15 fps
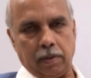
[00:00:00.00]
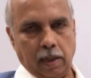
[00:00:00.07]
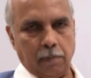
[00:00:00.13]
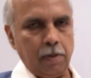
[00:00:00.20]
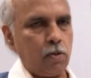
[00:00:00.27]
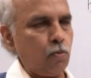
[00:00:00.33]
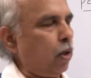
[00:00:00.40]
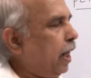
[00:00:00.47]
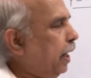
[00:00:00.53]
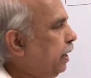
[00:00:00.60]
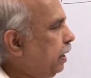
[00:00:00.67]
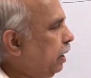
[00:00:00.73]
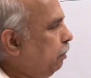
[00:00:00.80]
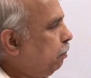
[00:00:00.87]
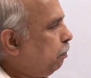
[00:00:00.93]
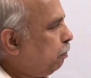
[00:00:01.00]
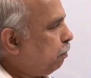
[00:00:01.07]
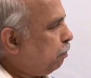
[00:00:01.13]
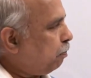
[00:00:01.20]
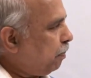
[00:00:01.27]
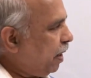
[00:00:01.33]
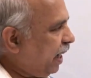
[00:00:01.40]
That means what? I can
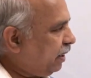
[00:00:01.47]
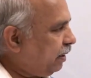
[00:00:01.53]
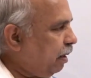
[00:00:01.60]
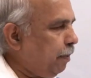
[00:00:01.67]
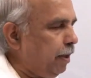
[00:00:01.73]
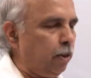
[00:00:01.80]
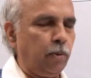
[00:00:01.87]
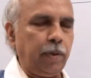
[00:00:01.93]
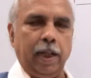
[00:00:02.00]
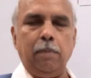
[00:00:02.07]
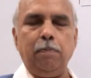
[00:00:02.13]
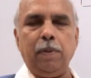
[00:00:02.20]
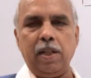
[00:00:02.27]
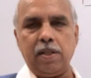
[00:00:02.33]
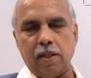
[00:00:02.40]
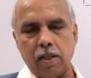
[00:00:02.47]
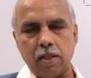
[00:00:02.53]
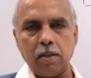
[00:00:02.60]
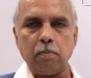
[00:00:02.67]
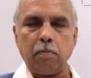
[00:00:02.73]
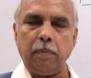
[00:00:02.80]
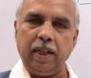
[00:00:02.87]
make them into 10
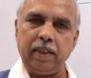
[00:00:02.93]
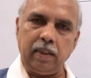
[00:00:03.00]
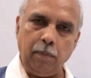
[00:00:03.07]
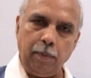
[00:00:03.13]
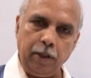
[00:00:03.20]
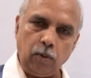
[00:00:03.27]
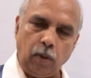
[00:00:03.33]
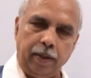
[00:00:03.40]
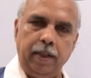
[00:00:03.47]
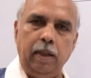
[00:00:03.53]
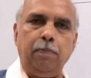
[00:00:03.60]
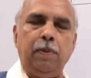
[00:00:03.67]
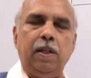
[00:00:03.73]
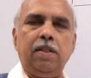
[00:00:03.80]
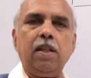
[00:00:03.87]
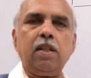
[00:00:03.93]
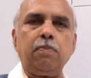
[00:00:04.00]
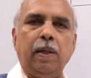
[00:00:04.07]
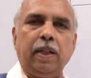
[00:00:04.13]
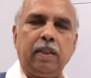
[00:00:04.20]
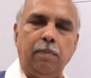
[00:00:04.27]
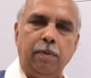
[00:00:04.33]
pieces, make them into 100 pieces,
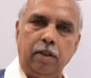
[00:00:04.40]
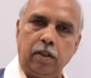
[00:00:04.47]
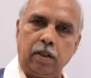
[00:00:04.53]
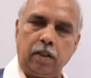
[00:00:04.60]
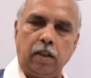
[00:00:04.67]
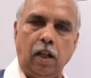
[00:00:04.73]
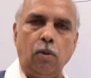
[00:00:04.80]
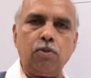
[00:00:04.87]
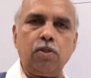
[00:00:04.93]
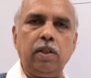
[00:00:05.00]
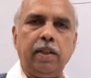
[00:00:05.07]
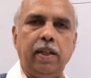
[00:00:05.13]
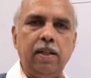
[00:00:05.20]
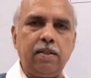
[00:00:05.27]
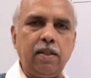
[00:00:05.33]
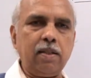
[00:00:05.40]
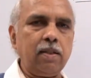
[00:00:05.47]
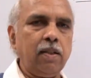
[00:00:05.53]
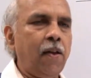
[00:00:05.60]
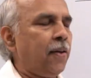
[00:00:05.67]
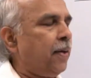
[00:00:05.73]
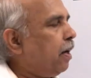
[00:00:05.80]
make them into 1000 cases.
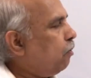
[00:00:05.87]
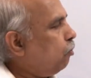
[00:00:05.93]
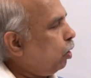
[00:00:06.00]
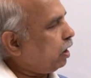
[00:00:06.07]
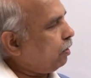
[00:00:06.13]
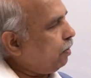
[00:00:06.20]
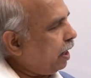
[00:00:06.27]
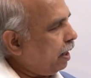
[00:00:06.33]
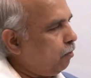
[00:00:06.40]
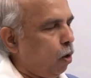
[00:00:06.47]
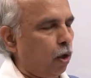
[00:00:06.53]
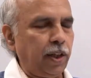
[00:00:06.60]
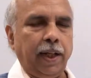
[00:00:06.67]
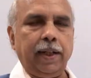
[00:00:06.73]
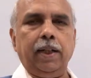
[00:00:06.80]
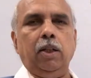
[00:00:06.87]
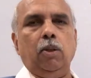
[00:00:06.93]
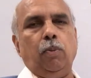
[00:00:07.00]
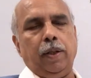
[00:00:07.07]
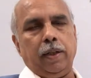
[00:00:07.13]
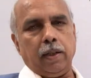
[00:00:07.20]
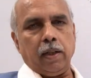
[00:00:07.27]
Whatever I want, I can
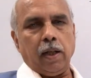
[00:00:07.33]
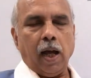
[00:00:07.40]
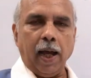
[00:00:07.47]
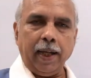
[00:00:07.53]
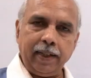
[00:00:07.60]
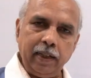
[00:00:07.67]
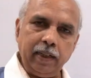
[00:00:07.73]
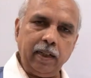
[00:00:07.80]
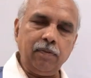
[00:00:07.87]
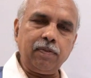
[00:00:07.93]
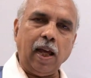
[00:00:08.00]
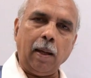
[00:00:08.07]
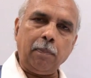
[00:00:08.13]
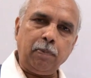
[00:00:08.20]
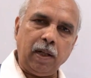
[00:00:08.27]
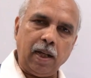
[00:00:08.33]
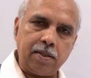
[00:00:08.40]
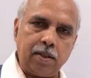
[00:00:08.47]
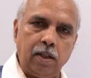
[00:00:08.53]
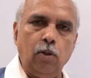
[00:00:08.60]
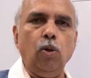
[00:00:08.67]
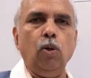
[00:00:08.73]
do it. I can give the apple
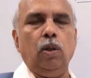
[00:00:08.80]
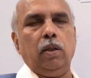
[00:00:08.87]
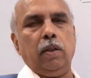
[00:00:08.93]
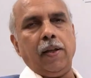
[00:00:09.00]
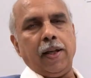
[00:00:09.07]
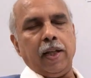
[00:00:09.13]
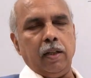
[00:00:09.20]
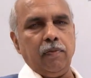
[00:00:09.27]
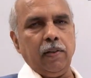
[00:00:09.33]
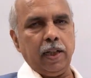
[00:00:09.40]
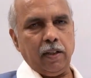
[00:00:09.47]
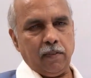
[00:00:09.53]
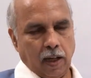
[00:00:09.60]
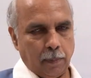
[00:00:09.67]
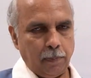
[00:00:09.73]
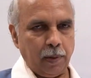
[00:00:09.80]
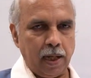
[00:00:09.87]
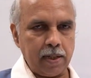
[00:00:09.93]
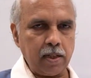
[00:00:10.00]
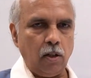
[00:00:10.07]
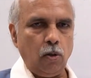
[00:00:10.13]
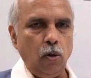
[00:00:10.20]
as a whole. If I give apple
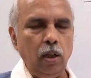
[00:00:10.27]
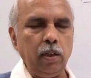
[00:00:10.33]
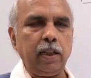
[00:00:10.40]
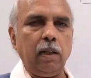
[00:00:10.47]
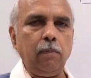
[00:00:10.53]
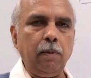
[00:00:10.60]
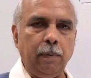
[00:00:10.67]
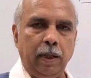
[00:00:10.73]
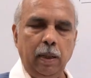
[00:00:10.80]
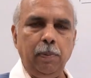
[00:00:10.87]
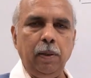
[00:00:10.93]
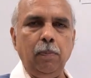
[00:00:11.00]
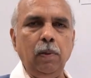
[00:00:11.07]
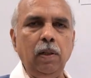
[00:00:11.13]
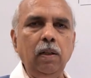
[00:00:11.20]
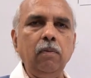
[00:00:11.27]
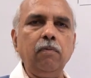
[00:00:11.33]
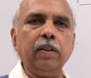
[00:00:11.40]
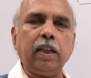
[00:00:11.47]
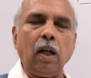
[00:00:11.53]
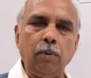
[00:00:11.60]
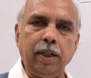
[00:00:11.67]
as a whole, there will be many people
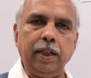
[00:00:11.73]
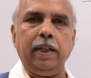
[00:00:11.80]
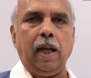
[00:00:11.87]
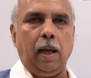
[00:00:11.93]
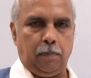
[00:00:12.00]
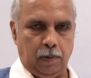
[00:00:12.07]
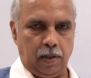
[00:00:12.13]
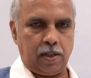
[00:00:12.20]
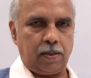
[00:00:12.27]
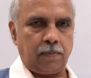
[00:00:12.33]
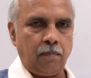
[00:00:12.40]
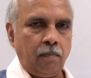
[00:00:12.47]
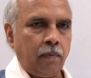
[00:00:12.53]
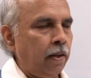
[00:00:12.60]
without any apples.